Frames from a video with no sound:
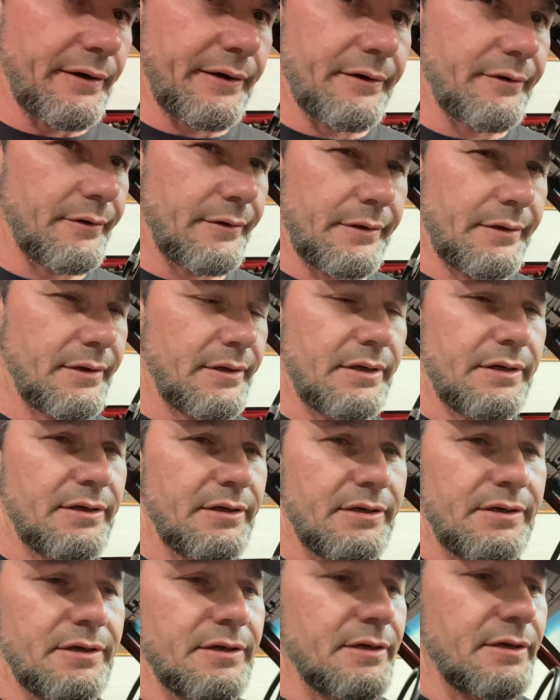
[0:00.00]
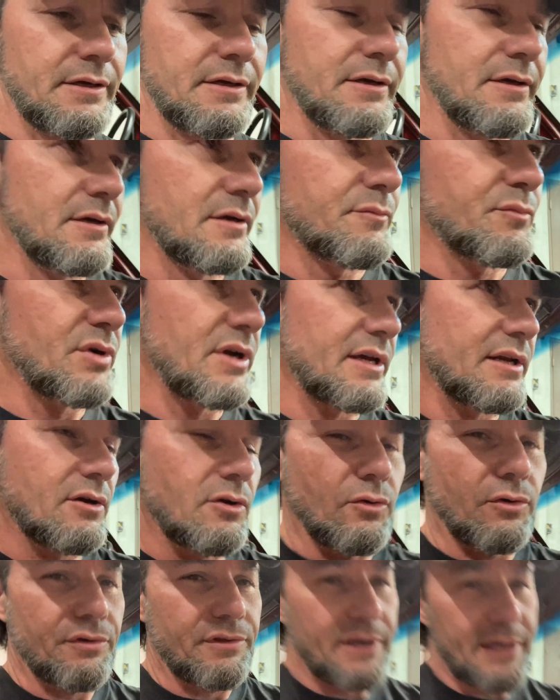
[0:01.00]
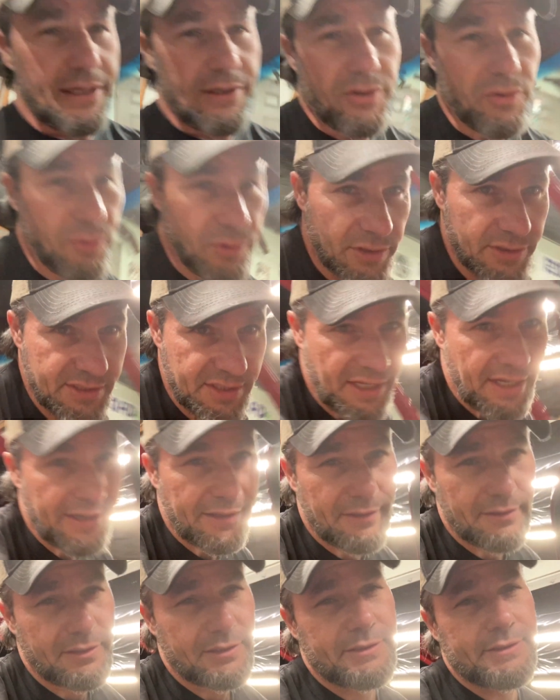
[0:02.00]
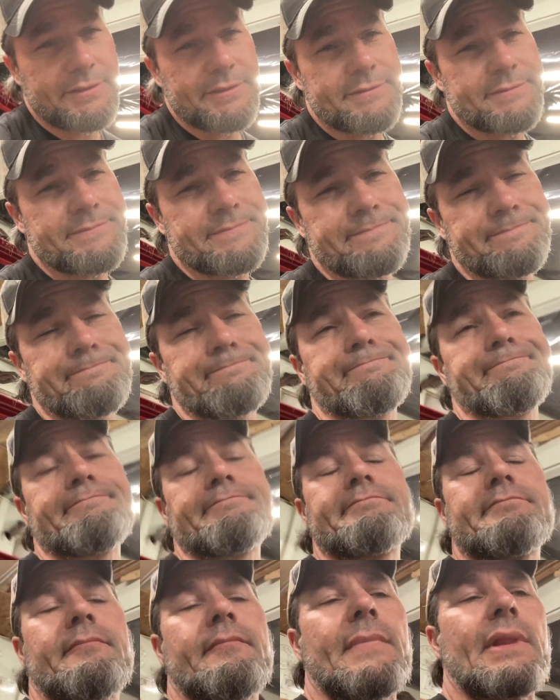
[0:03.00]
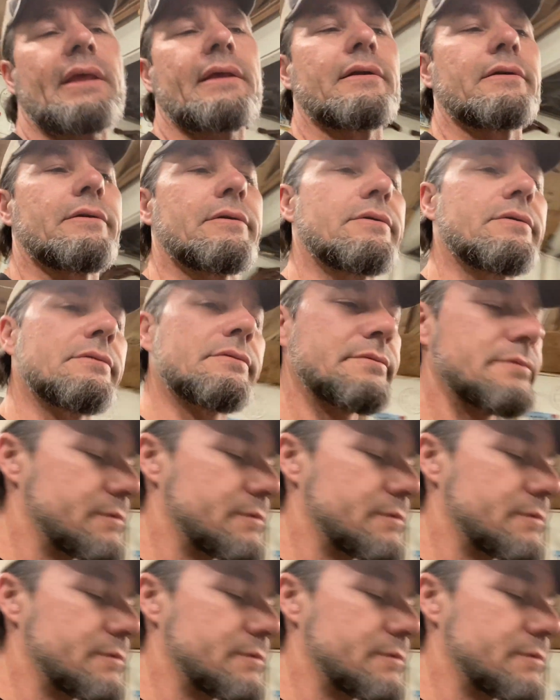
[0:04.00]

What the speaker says: out. I'm probably gonna go with like a newer style, I don't know,